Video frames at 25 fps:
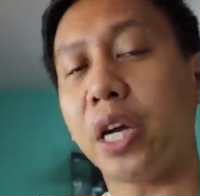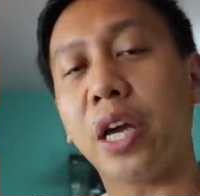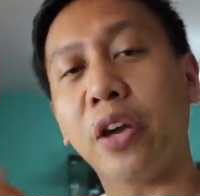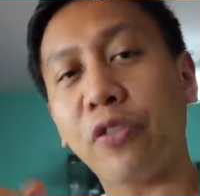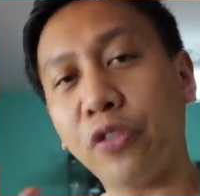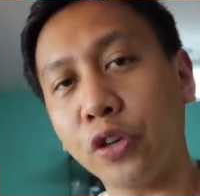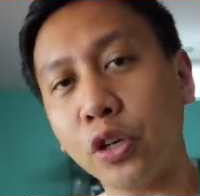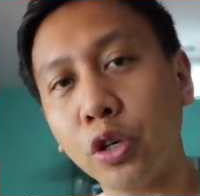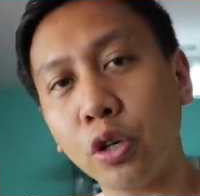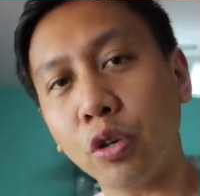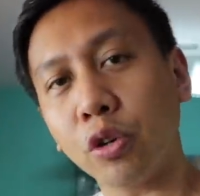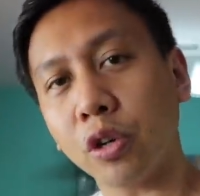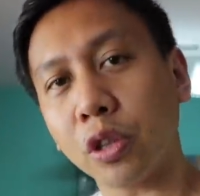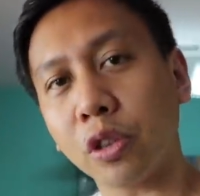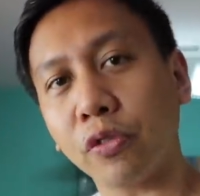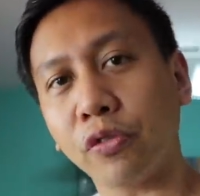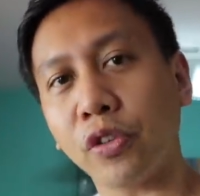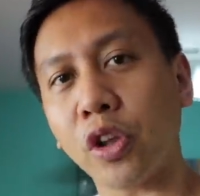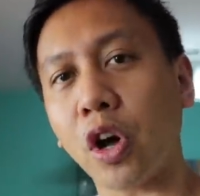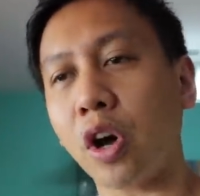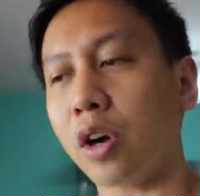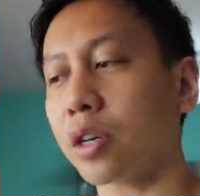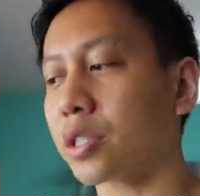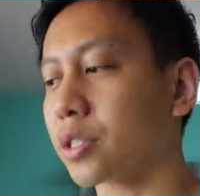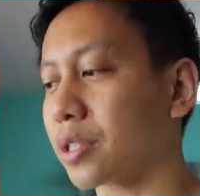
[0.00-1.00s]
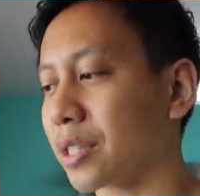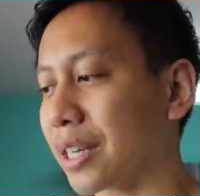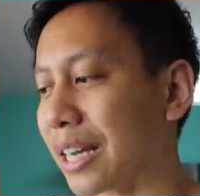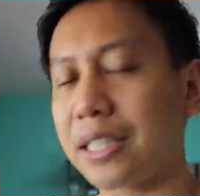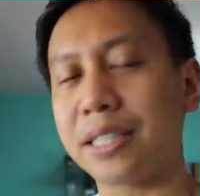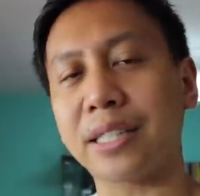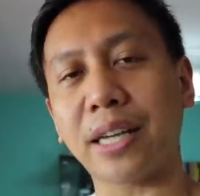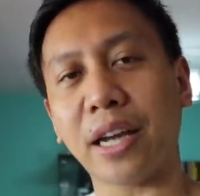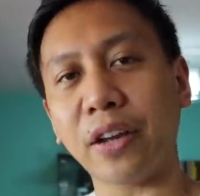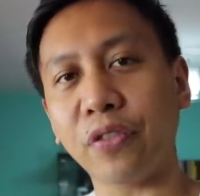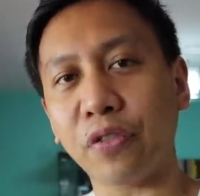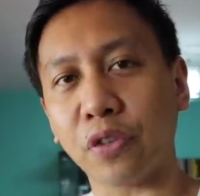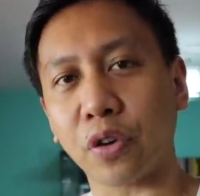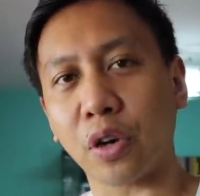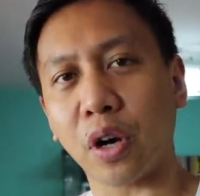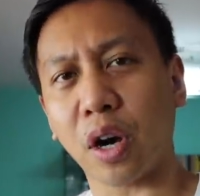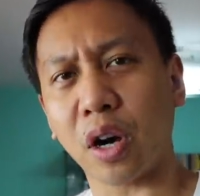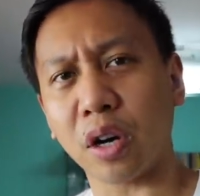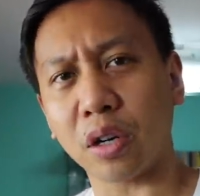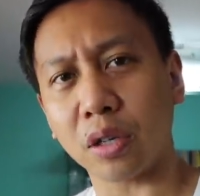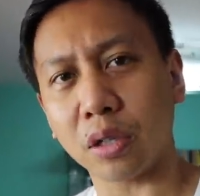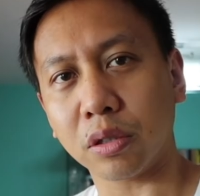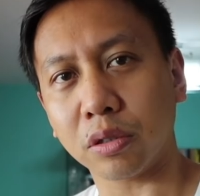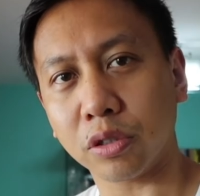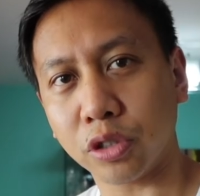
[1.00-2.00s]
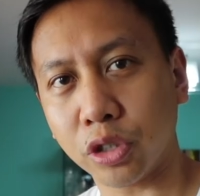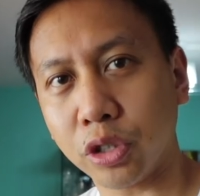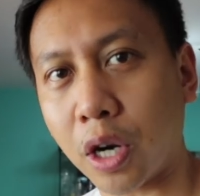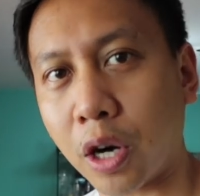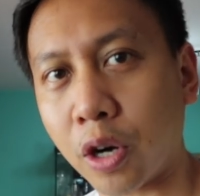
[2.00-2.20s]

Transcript: If you're new to the vlogs, Cypher,